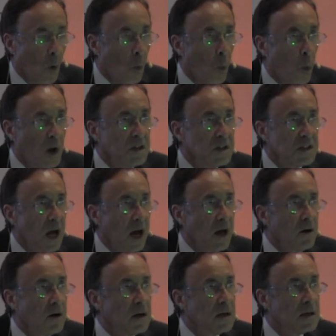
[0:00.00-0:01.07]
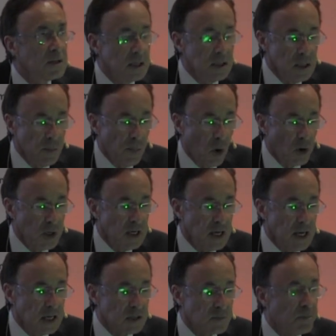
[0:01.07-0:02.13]
Once iron is in the body,
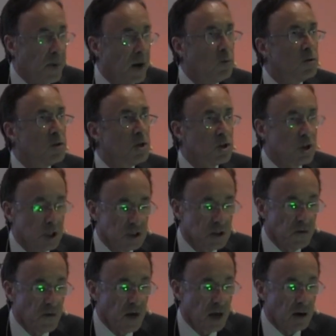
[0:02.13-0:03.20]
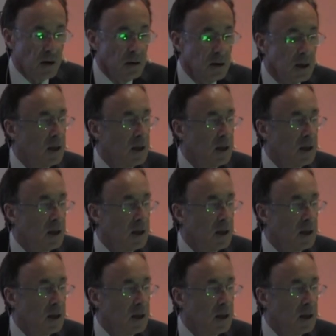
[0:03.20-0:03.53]
it's bound to transferrin,